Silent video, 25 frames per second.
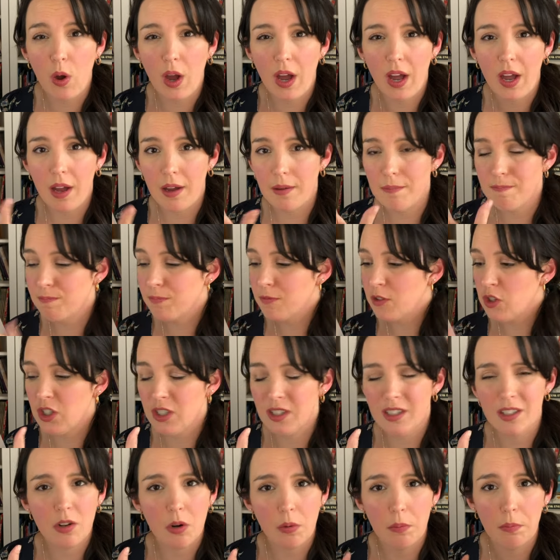um,
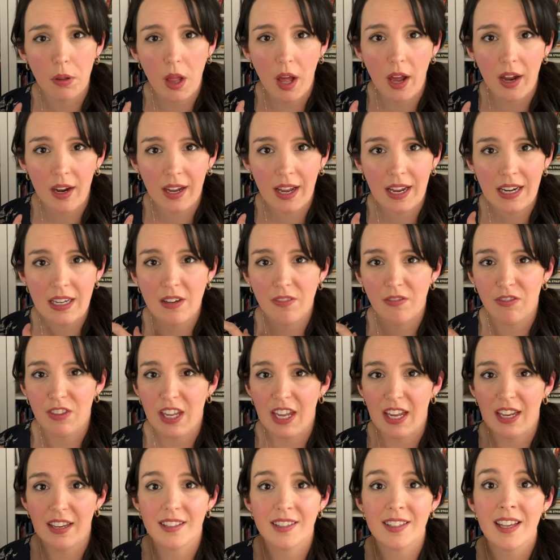just little block kind of
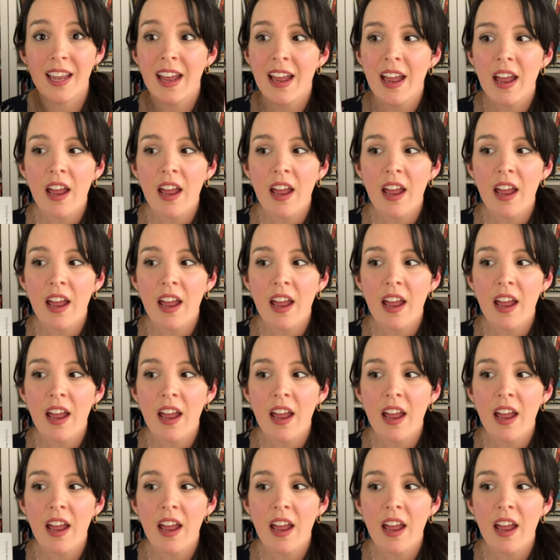things.